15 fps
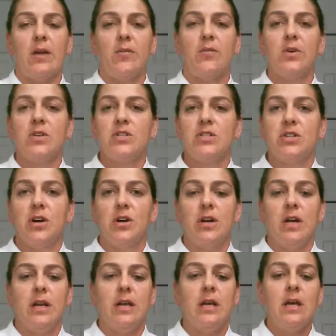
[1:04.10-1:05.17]
I first
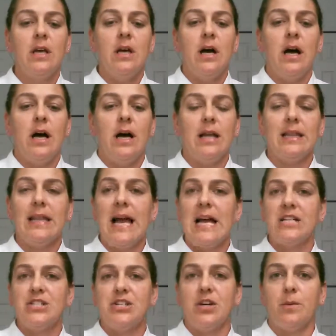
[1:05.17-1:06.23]
started
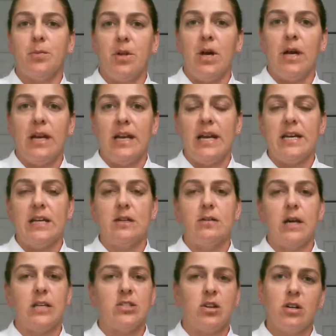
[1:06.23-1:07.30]
last year blogging,
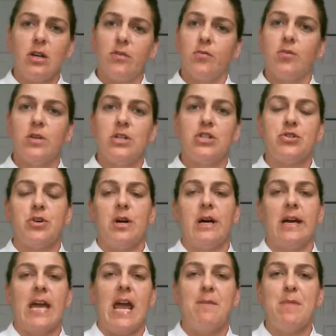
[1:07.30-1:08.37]
I started off really strong. I
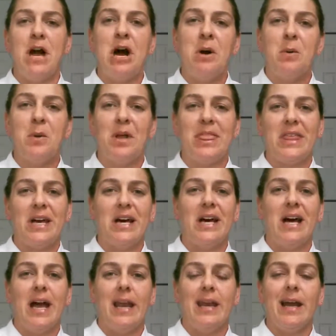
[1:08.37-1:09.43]
came out with a
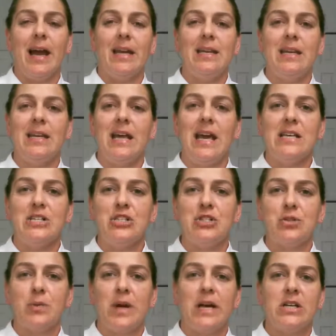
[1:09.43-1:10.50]
90-day
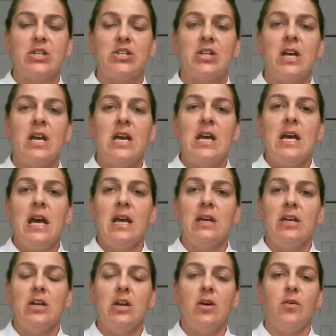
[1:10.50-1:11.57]
stretch, and
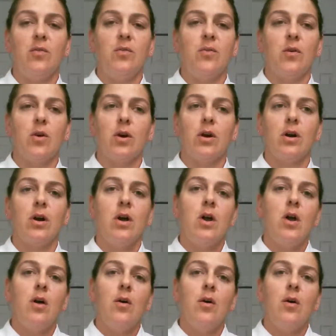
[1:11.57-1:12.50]
for